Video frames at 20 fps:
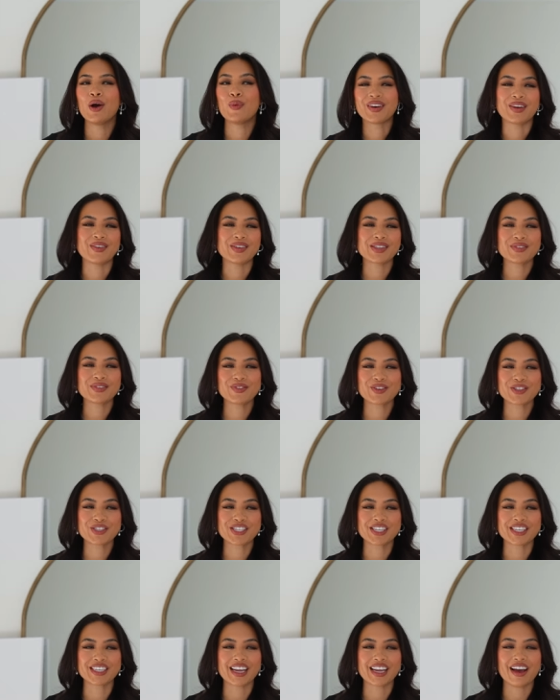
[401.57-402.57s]
When I was in
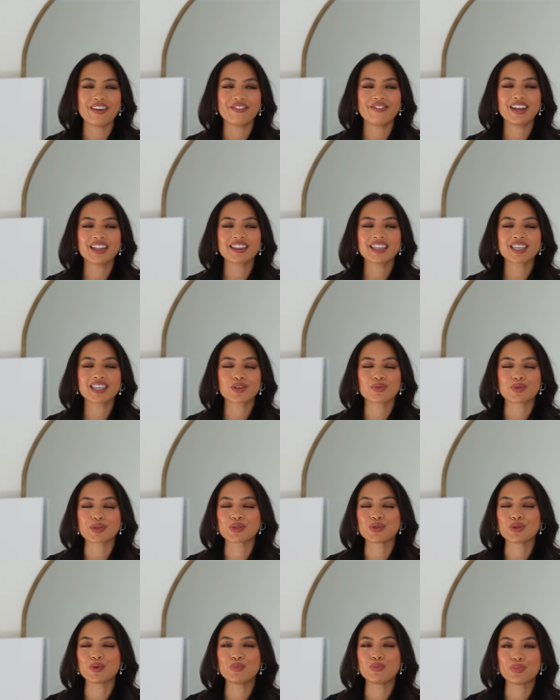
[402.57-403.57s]
Virginia, I felt like there
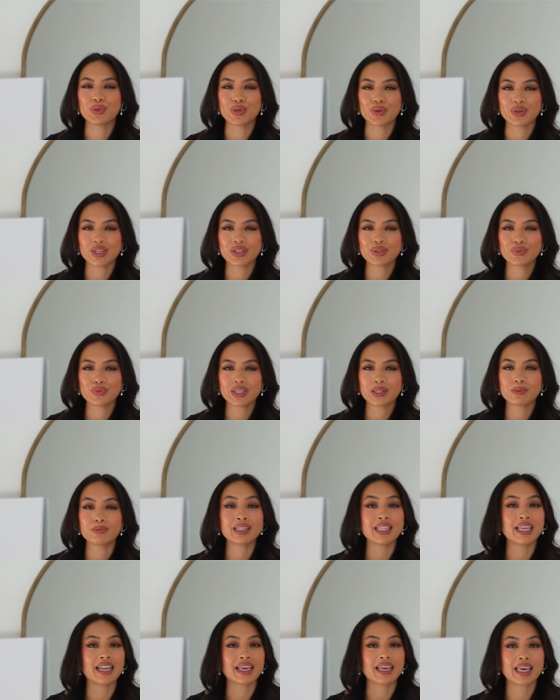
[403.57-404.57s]
was no beauty to it,
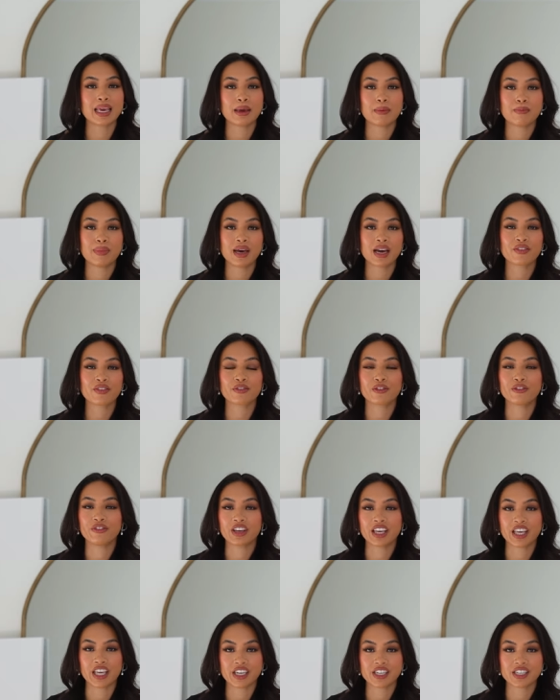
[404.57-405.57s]
but then I came back for
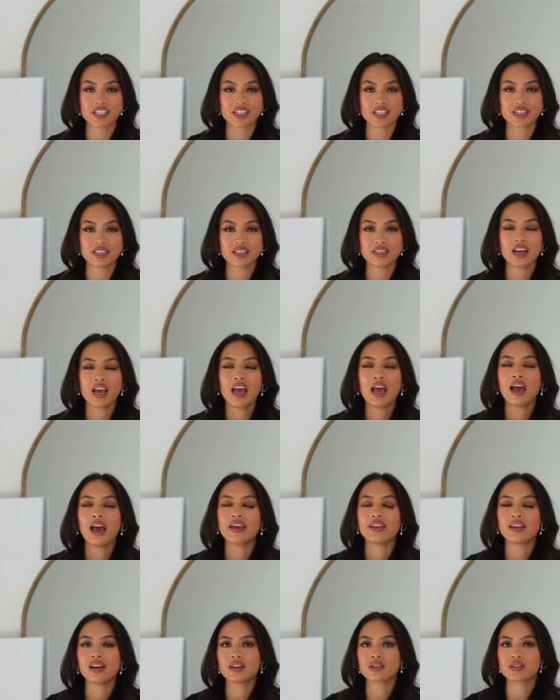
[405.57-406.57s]
vacation
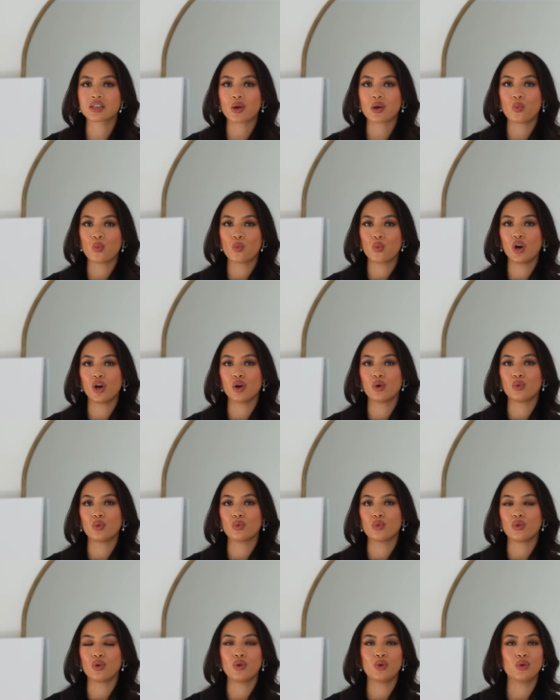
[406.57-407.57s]
and I was like,
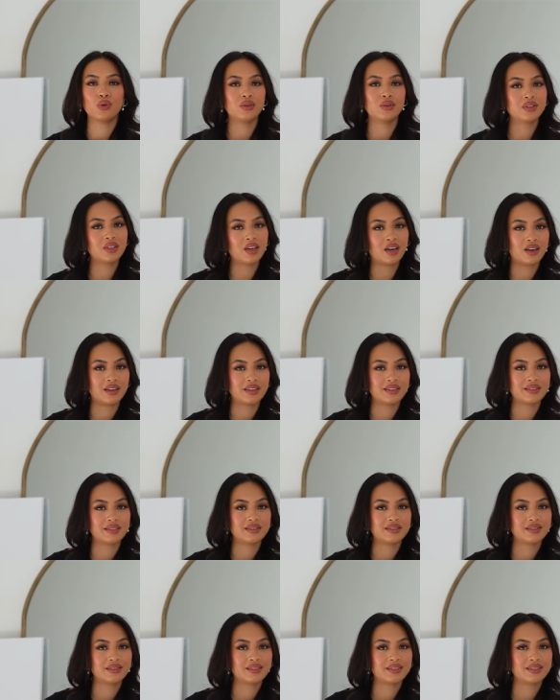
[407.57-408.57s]
whoa, hold
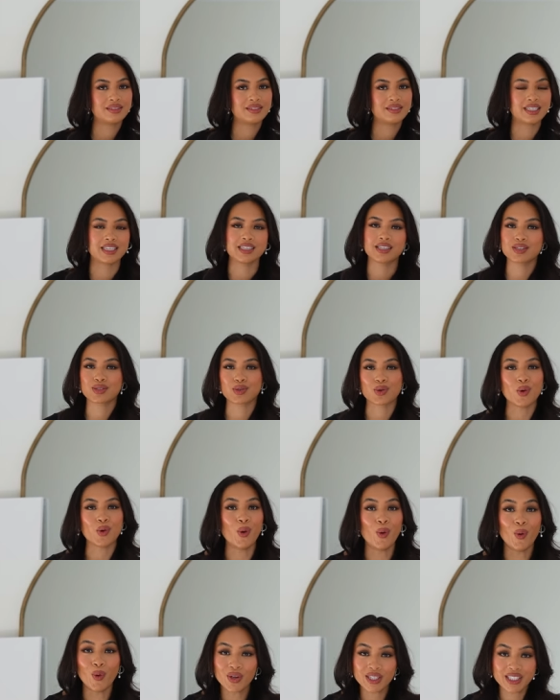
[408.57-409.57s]
on. This is a
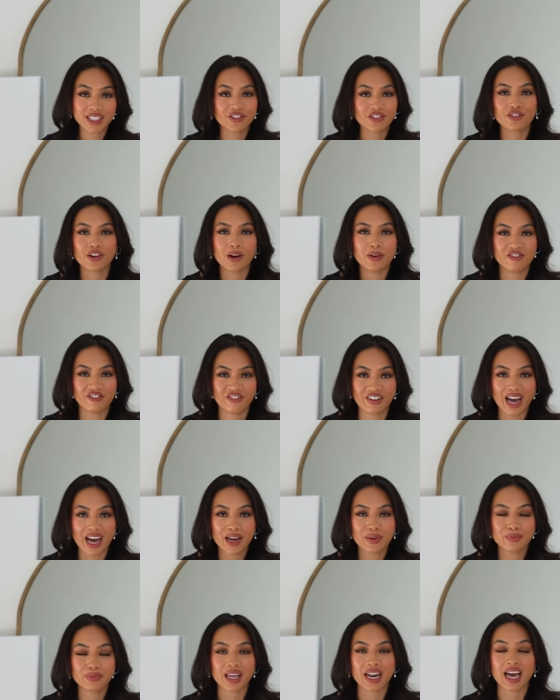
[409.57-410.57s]
whole different
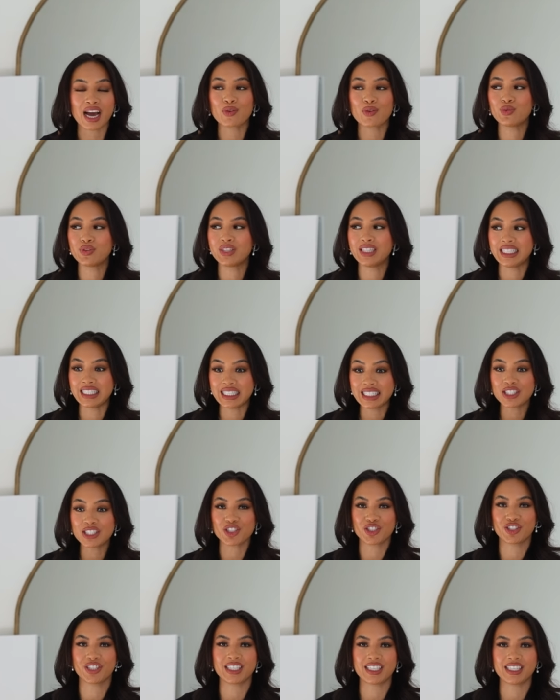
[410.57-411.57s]
vibe that I could
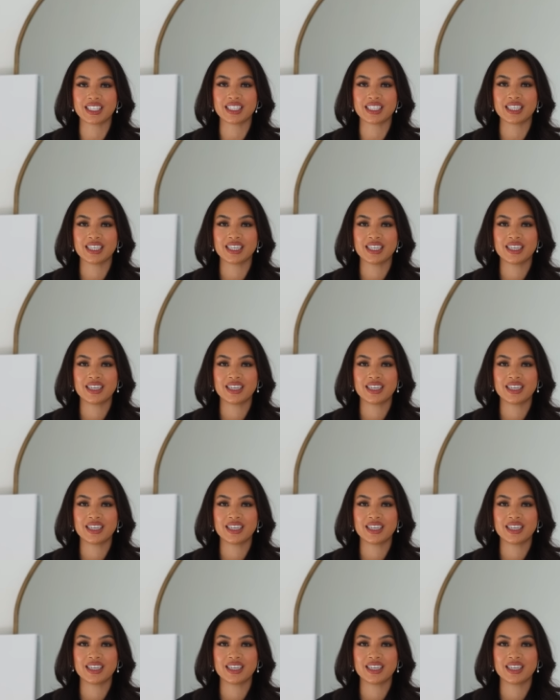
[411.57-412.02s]
literally